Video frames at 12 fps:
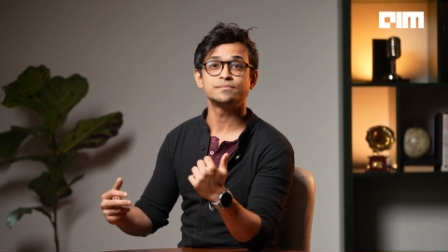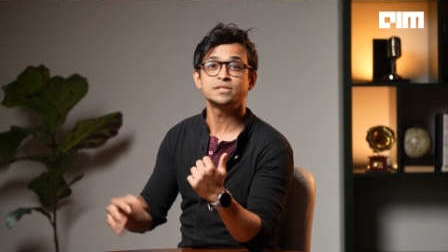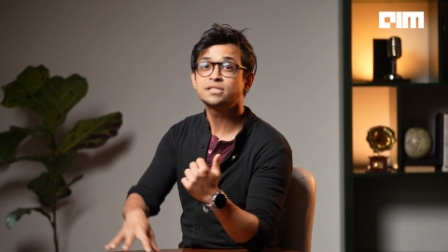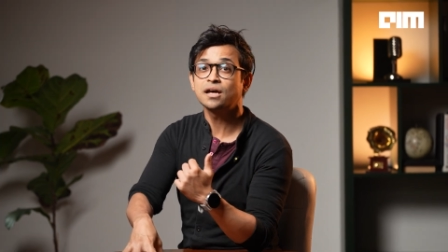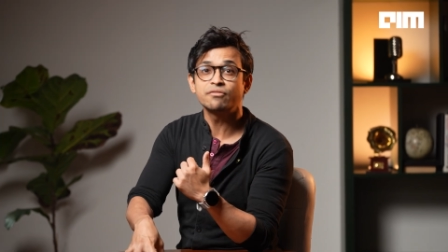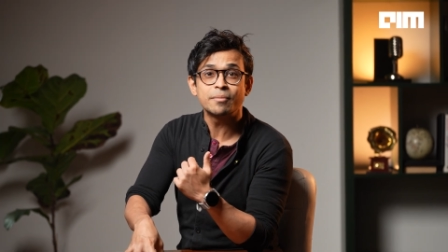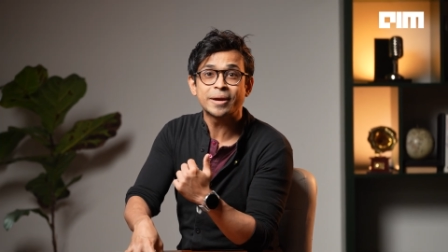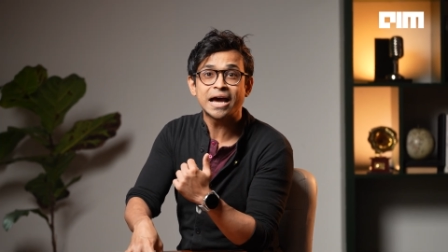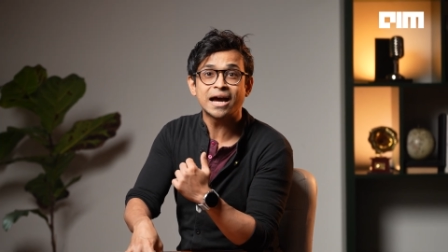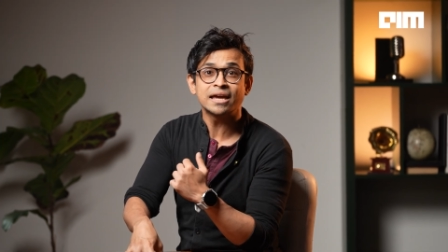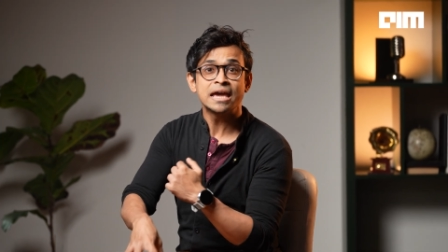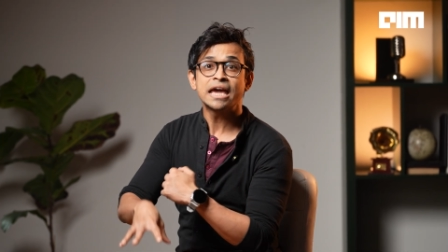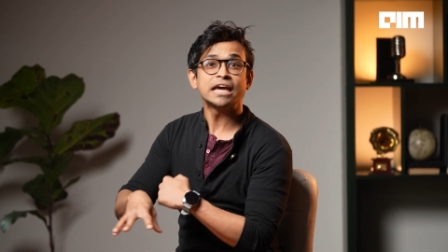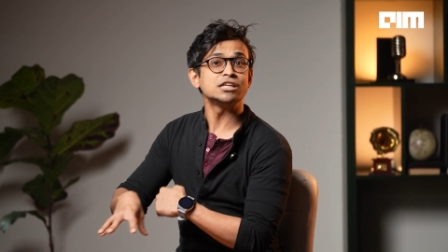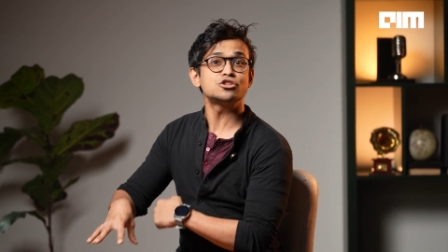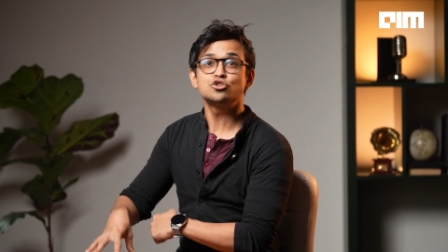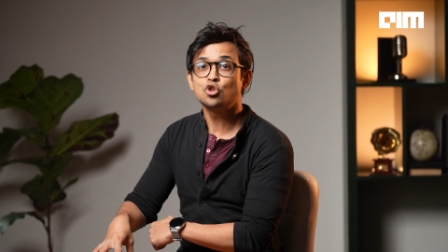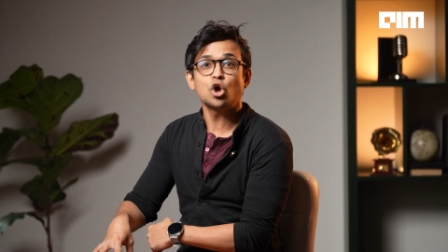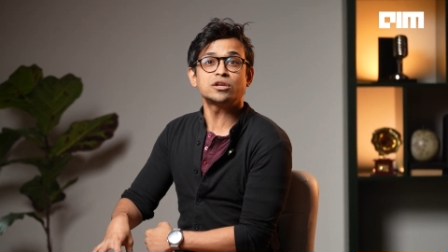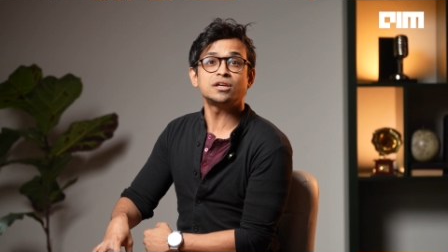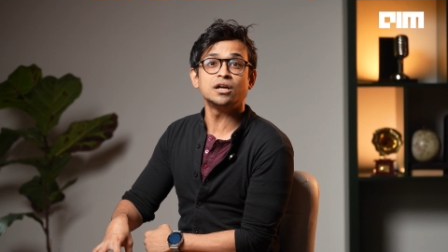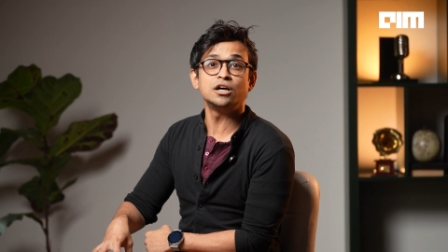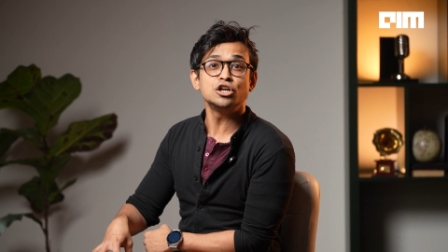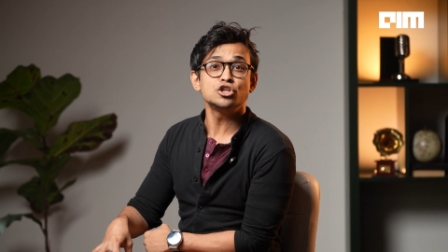Sarvam AI is not
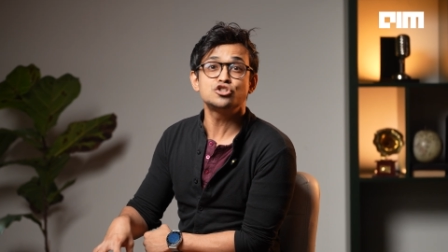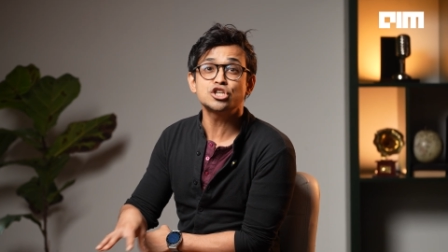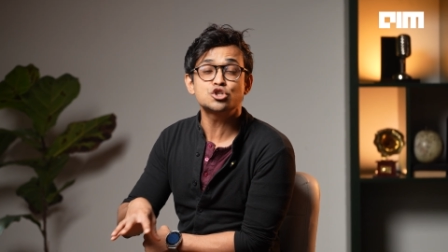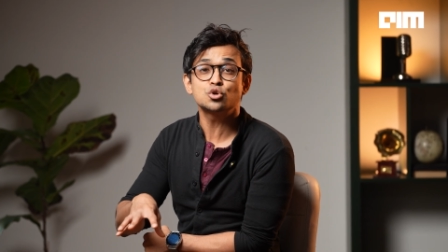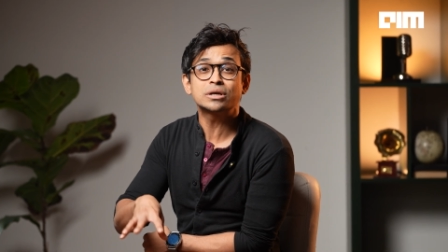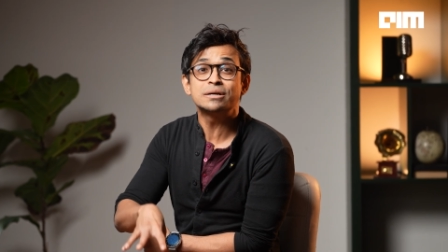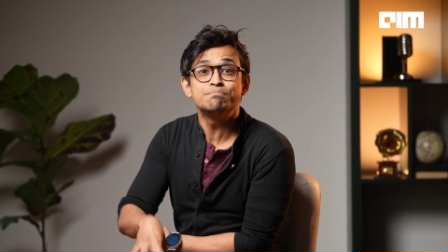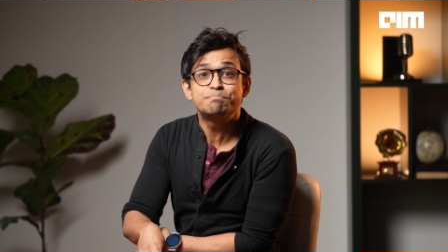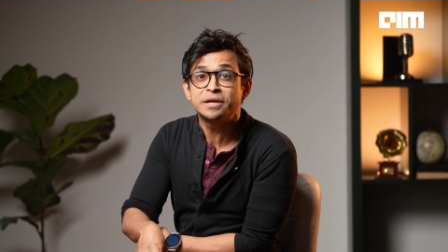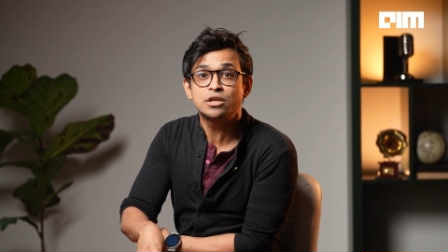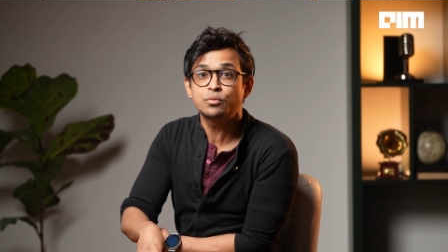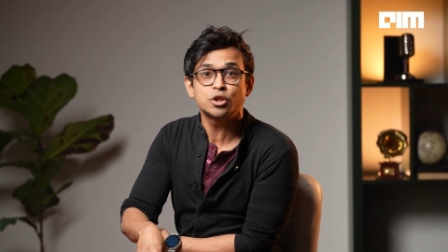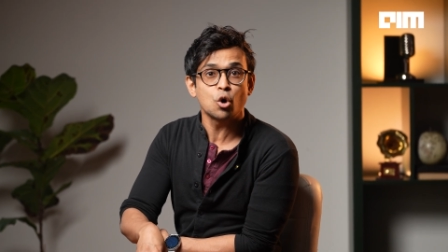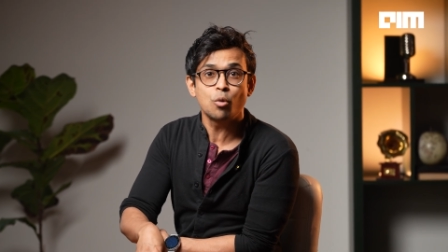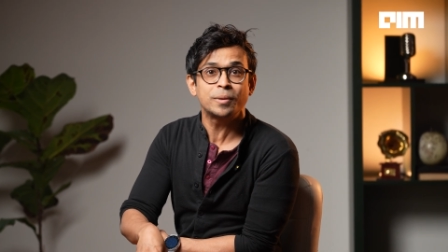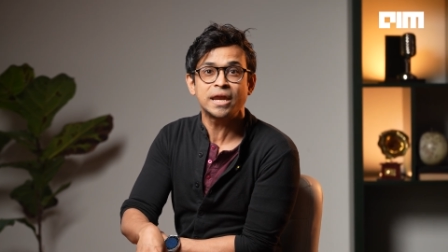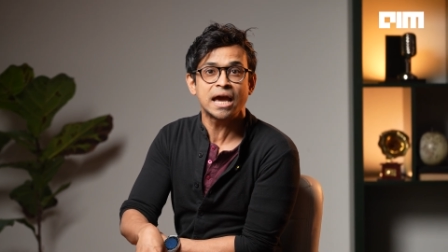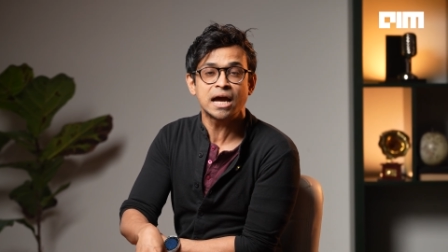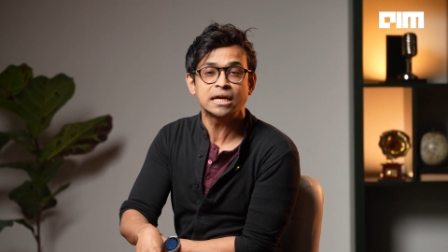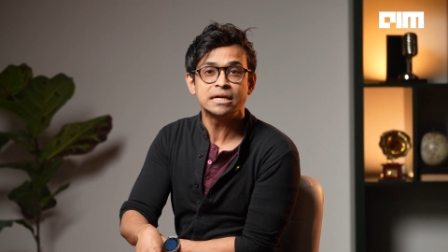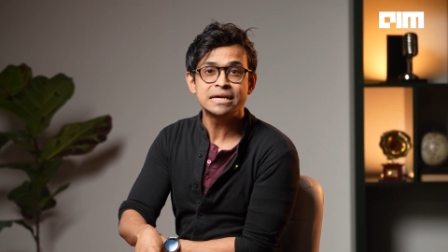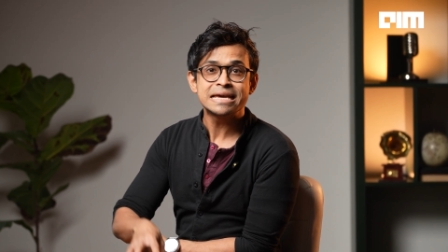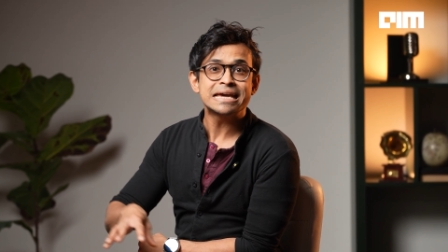here just to compete with OpenAI.